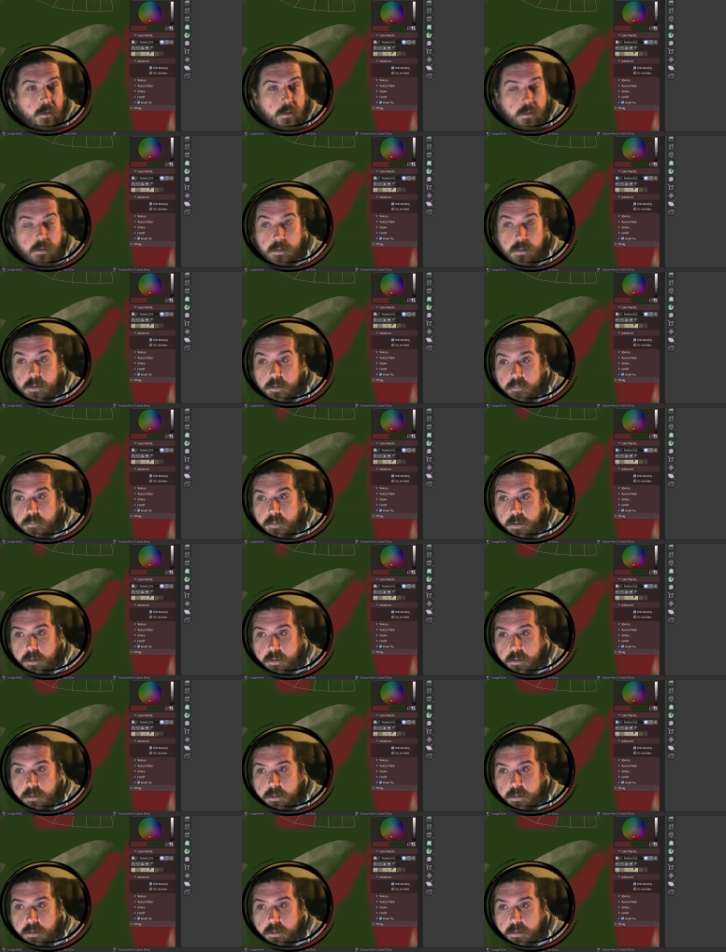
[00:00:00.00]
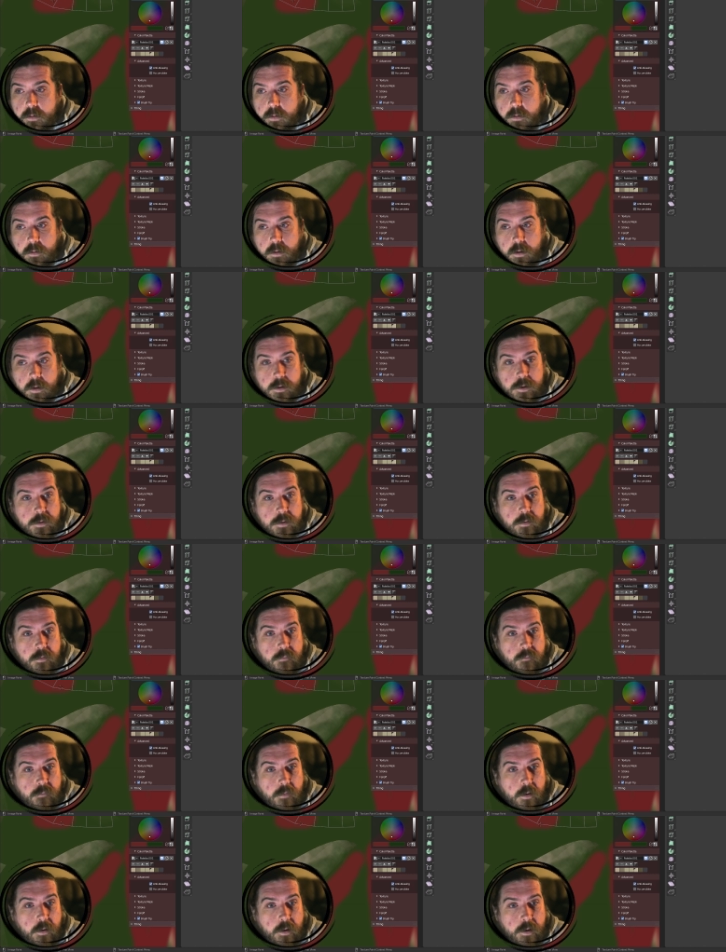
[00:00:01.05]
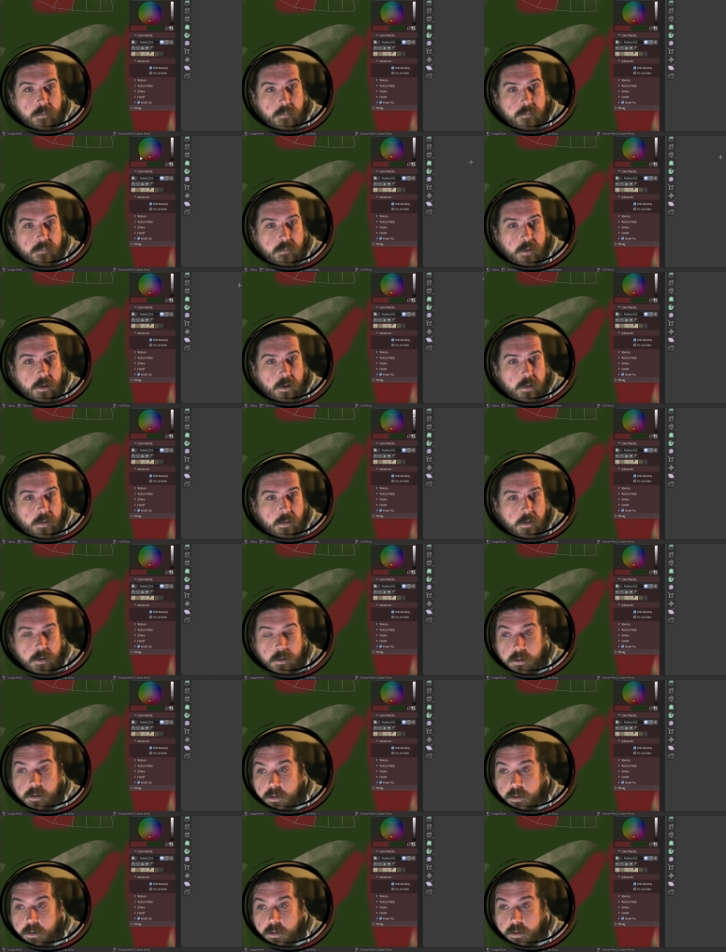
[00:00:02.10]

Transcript: these are. Not go too far outside of that.